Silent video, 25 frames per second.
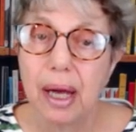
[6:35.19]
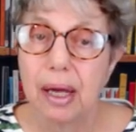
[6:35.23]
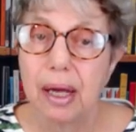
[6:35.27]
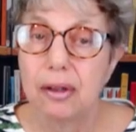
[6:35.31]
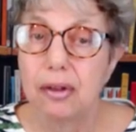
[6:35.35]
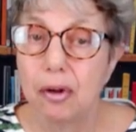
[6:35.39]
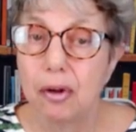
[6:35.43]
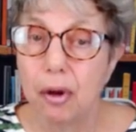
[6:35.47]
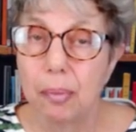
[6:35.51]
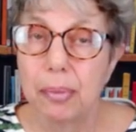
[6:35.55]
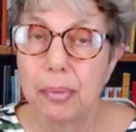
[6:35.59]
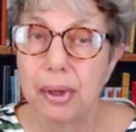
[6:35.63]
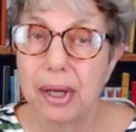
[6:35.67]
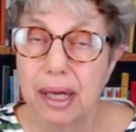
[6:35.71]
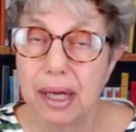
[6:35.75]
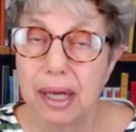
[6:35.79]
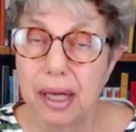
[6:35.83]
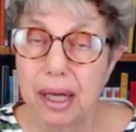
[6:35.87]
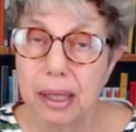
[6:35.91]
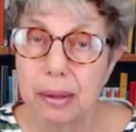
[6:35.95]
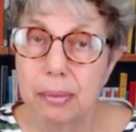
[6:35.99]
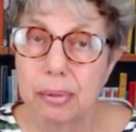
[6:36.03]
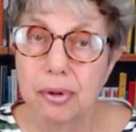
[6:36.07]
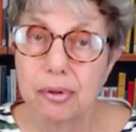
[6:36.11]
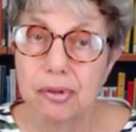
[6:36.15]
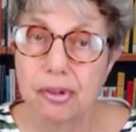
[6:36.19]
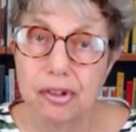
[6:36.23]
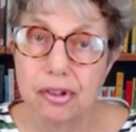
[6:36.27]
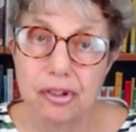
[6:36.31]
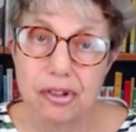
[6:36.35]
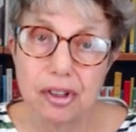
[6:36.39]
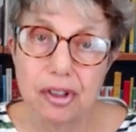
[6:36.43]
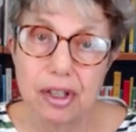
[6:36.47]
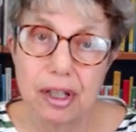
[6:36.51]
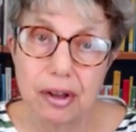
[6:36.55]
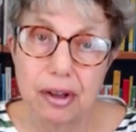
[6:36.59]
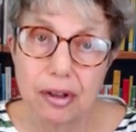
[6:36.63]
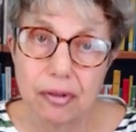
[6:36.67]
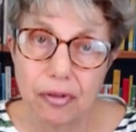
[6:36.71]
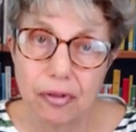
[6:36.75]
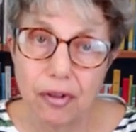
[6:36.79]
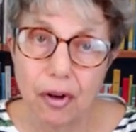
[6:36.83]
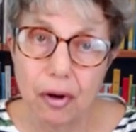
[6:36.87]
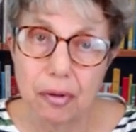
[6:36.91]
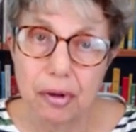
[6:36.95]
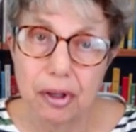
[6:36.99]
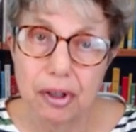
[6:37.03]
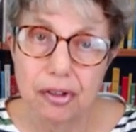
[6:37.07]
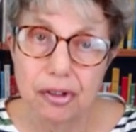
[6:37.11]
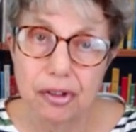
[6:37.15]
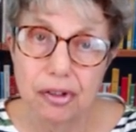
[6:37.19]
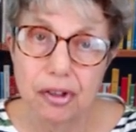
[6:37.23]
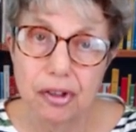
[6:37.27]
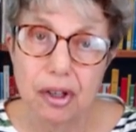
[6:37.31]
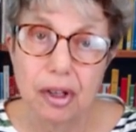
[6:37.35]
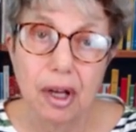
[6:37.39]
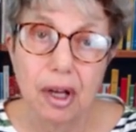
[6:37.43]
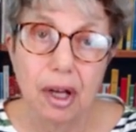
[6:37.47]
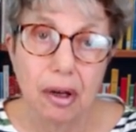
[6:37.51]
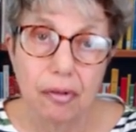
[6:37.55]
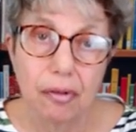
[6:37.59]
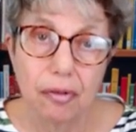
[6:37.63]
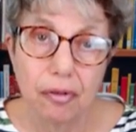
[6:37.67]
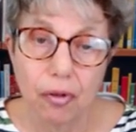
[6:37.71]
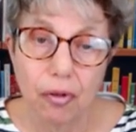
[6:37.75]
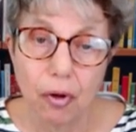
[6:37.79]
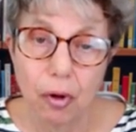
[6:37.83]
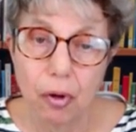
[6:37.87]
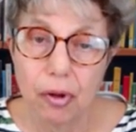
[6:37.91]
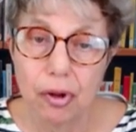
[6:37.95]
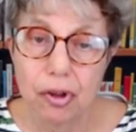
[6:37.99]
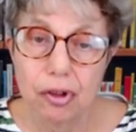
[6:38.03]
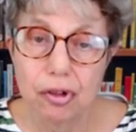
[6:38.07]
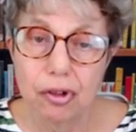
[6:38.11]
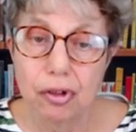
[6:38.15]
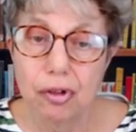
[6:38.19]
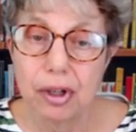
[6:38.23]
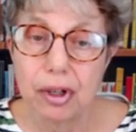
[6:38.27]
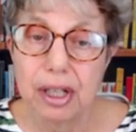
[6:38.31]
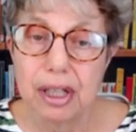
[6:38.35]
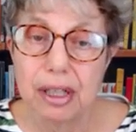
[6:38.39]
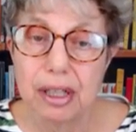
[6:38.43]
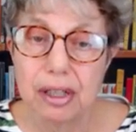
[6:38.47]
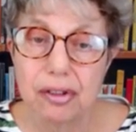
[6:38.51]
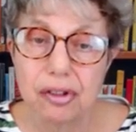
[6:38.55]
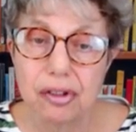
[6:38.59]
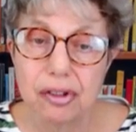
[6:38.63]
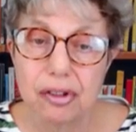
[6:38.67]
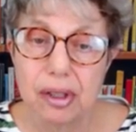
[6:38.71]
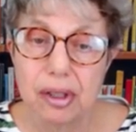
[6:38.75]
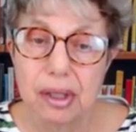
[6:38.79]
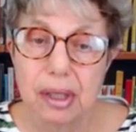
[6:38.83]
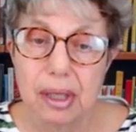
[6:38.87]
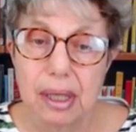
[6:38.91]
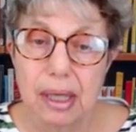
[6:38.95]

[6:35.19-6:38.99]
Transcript: Not being able to see the forest for the trees.